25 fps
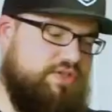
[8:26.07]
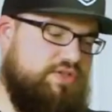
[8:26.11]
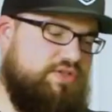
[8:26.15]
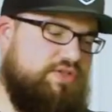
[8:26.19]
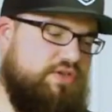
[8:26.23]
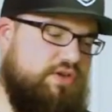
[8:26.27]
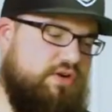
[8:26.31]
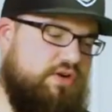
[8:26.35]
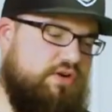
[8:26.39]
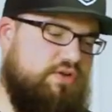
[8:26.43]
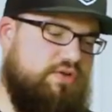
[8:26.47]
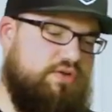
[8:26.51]

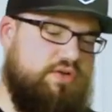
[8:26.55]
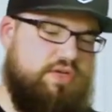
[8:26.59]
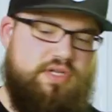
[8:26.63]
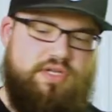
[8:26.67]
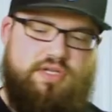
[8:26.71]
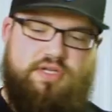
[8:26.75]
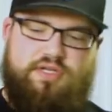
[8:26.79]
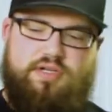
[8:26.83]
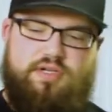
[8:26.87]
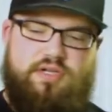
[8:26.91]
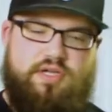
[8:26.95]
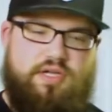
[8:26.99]
So,
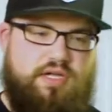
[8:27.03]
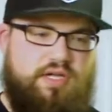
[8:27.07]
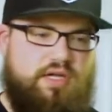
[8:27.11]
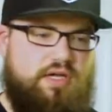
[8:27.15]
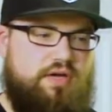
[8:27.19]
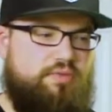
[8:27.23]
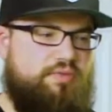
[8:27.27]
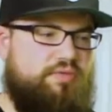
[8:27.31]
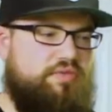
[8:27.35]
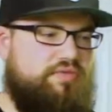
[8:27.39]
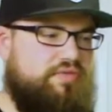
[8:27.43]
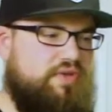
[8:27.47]

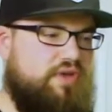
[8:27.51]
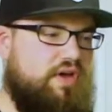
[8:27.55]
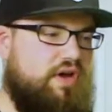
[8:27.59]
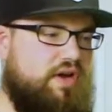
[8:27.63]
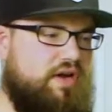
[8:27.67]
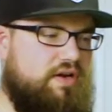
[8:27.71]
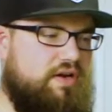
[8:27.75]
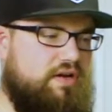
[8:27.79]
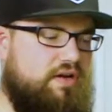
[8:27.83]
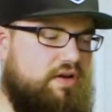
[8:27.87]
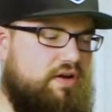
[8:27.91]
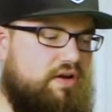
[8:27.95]
we've
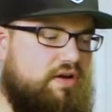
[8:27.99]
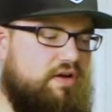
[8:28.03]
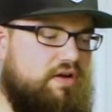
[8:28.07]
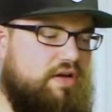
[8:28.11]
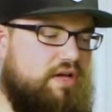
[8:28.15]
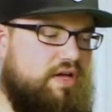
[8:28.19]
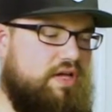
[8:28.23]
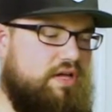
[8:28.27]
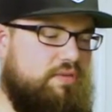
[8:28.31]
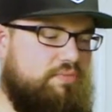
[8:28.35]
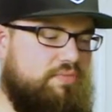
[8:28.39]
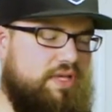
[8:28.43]
got
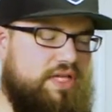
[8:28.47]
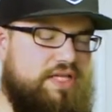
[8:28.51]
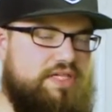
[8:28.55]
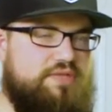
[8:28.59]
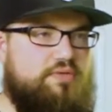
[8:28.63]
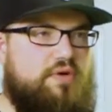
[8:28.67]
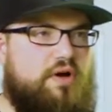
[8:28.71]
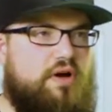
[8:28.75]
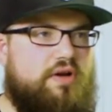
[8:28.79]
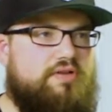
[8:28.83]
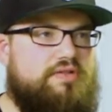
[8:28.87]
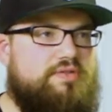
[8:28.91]
our
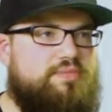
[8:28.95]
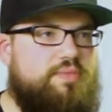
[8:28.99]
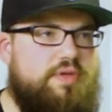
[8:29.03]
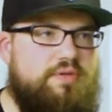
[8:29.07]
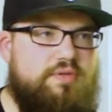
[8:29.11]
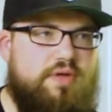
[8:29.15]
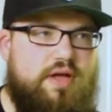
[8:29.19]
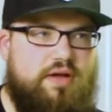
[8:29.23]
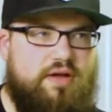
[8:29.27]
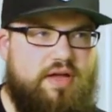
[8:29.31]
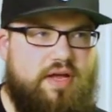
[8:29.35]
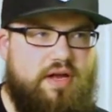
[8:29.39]
Planeswalker spin
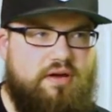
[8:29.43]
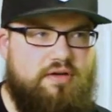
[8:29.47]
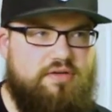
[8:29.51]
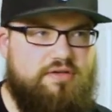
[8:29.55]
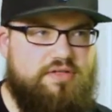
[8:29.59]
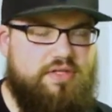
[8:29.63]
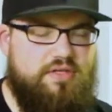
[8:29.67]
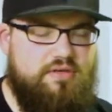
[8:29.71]
down counters